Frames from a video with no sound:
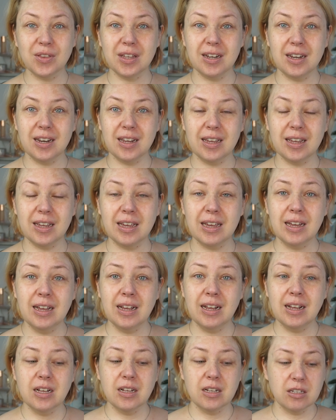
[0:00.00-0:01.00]
the day.
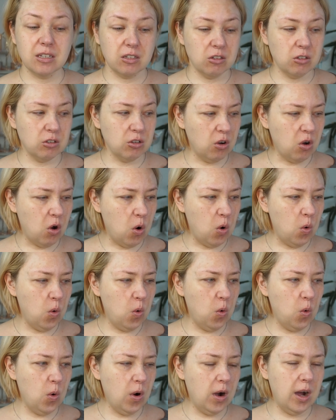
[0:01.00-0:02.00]

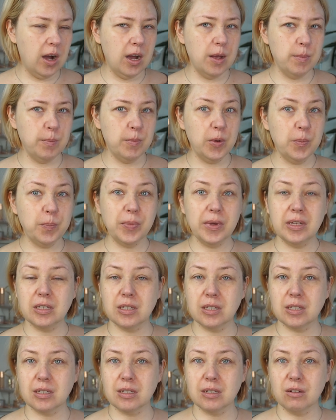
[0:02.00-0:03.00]
So I'm a bit